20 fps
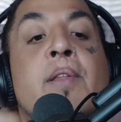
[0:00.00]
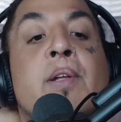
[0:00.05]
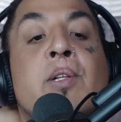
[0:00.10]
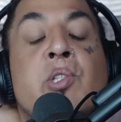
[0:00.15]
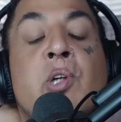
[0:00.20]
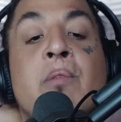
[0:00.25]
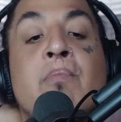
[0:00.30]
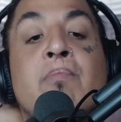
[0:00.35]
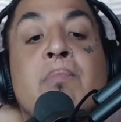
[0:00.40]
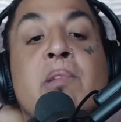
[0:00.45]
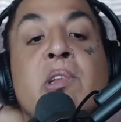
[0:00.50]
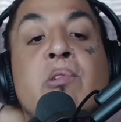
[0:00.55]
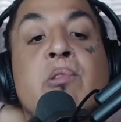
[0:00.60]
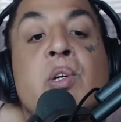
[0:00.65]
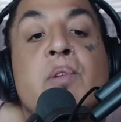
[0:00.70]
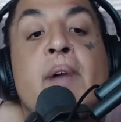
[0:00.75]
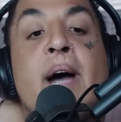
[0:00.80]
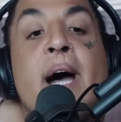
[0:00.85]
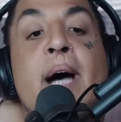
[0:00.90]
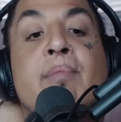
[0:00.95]
The term
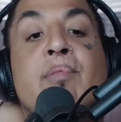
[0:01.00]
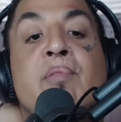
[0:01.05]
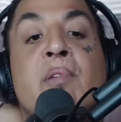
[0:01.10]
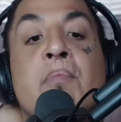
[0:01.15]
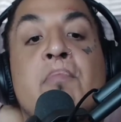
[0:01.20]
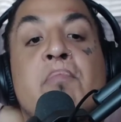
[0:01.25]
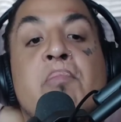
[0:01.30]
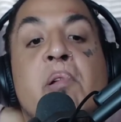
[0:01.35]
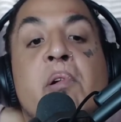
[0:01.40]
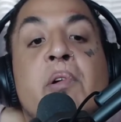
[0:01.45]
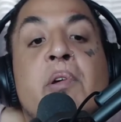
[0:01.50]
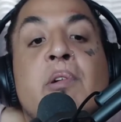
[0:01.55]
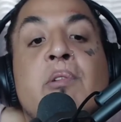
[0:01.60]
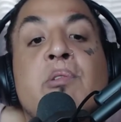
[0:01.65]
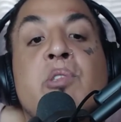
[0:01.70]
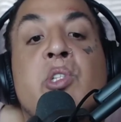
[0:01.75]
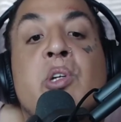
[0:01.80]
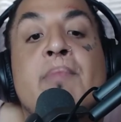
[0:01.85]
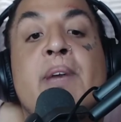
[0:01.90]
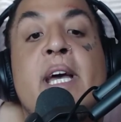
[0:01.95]
blue derives from
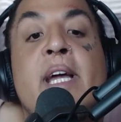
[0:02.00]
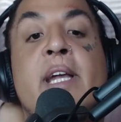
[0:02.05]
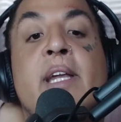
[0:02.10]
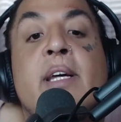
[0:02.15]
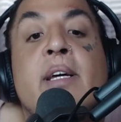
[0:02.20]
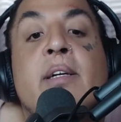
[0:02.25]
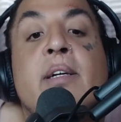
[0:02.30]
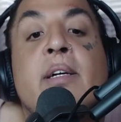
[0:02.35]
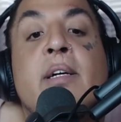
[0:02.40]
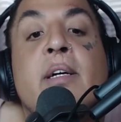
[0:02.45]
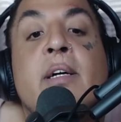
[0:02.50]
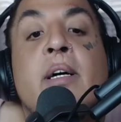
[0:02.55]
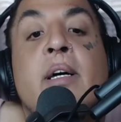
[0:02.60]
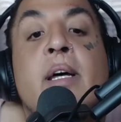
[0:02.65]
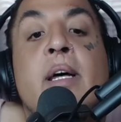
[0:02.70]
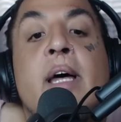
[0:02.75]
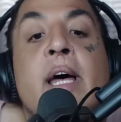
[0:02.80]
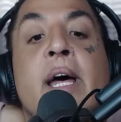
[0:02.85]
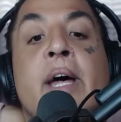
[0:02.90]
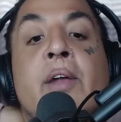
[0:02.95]
Proto-Germanic
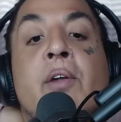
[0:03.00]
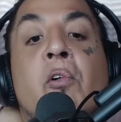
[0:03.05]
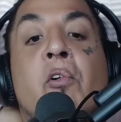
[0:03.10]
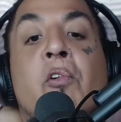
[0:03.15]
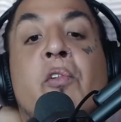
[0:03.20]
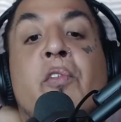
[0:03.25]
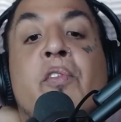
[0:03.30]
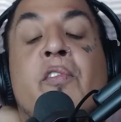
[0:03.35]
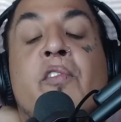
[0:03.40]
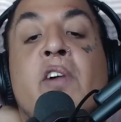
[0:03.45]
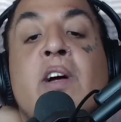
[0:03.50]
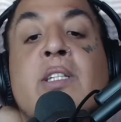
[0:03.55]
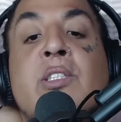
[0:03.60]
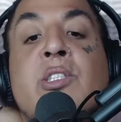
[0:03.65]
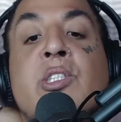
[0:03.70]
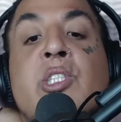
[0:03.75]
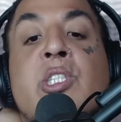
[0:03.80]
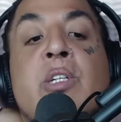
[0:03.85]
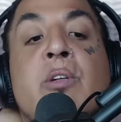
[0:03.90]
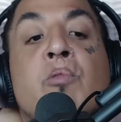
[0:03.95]
and Old
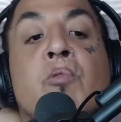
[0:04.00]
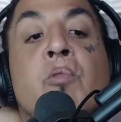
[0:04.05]
French.